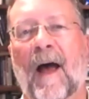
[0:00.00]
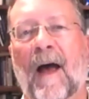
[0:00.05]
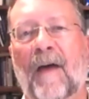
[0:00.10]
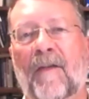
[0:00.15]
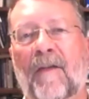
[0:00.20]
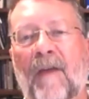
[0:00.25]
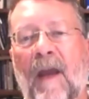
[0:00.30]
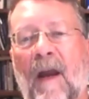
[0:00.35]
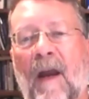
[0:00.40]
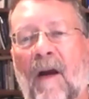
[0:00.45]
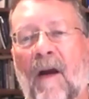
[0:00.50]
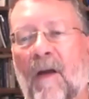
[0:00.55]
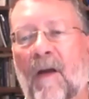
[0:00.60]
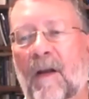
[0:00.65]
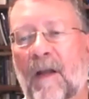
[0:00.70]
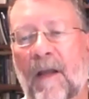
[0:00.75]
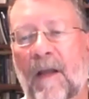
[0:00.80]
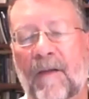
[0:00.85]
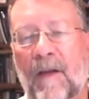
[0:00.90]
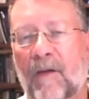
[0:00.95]
there.
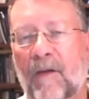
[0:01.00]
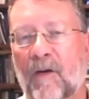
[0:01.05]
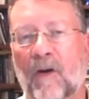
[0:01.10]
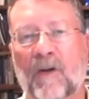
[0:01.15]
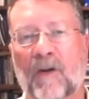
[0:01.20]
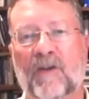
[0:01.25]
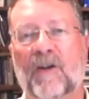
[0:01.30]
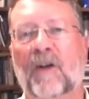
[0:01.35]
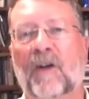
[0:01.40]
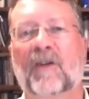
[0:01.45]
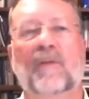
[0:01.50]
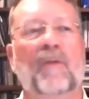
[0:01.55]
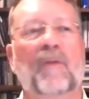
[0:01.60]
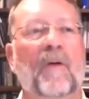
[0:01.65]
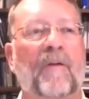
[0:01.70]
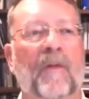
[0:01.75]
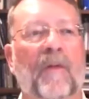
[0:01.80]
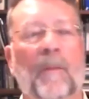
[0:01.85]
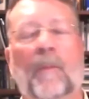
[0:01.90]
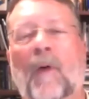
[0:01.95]
And then they're going to start to
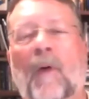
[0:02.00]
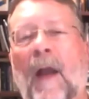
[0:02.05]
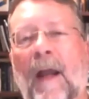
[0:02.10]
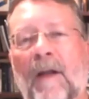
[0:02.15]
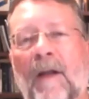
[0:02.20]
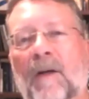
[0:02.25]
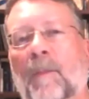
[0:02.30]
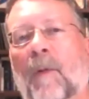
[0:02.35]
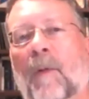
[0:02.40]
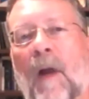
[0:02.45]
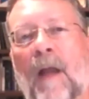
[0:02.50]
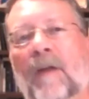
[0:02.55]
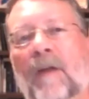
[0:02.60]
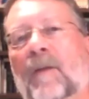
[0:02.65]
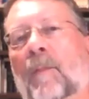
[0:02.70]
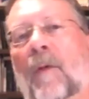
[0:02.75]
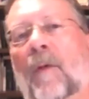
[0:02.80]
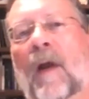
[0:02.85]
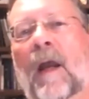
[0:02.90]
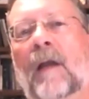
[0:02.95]
move from brand to brand
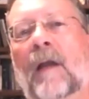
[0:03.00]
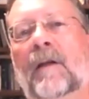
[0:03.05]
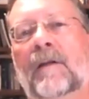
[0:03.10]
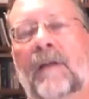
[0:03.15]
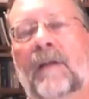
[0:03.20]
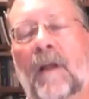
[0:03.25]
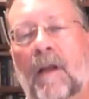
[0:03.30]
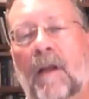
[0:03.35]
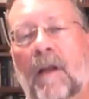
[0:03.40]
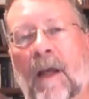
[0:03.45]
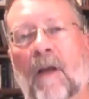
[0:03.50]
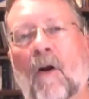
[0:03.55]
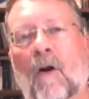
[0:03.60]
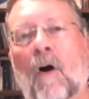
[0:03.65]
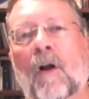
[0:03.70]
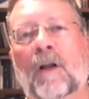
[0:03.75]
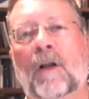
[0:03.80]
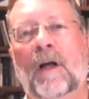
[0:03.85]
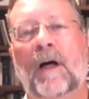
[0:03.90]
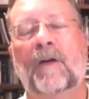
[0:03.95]
to brand until they get
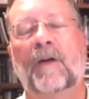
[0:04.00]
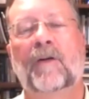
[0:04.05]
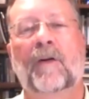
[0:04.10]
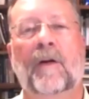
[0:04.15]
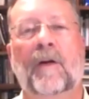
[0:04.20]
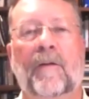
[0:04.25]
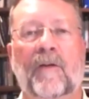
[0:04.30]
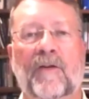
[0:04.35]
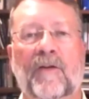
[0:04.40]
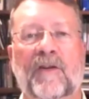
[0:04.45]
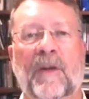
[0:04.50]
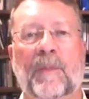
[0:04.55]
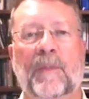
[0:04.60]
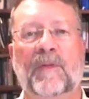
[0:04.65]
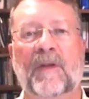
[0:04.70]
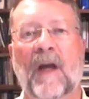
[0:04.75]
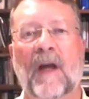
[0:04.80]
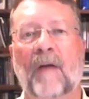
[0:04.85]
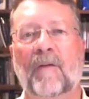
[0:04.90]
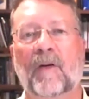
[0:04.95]
all 100 of their
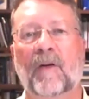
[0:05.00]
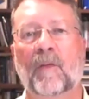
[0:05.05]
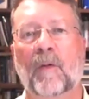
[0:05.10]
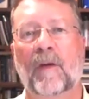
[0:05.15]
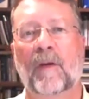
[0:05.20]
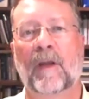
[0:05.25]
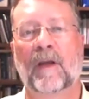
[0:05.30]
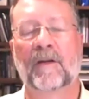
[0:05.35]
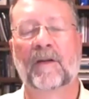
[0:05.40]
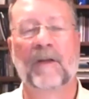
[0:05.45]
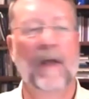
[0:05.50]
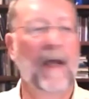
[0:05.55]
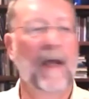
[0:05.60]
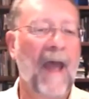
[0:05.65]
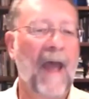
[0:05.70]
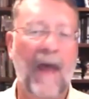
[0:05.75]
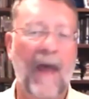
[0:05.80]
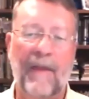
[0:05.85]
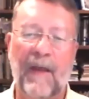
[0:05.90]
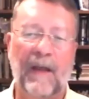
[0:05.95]
ships covered with this.
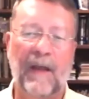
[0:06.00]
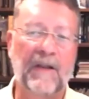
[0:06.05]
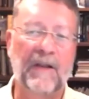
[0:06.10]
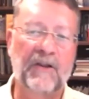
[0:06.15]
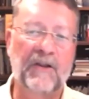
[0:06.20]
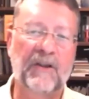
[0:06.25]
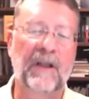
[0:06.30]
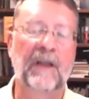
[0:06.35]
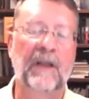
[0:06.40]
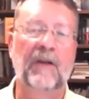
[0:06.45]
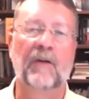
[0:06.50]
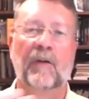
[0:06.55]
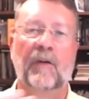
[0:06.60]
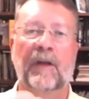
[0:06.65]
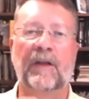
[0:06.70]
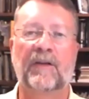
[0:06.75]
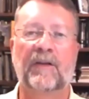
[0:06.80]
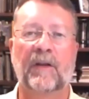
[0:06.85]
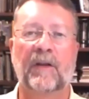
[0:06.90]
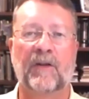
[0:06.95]
And then
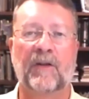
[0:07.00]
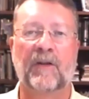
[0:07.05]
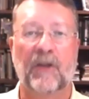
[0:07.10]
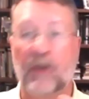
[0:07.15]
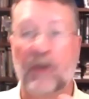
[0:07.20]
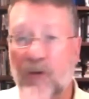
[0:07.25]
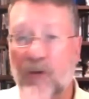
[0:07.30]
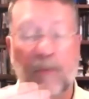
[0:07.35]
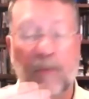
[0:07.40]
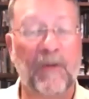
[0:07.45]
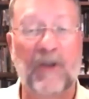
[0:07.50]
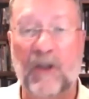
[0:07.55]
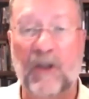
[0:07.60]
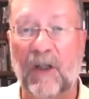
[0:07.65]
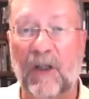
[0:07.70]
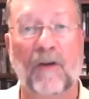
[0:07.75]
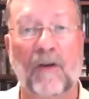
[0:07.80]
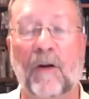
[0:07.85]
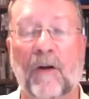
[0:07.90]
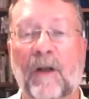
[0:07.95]
continually to use
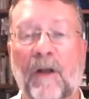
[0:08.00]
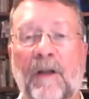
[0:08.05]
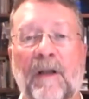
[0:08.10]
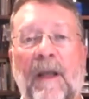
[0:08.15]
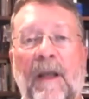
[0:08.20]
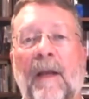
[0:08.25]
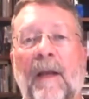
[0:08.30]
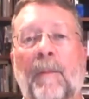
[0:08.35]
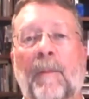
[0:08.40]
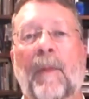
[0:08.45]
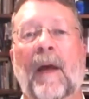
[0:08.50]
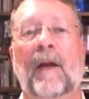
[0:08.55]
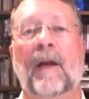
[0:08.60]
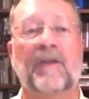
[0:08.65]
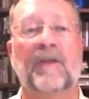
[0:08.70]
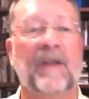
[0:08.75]
machine learning to get it better, to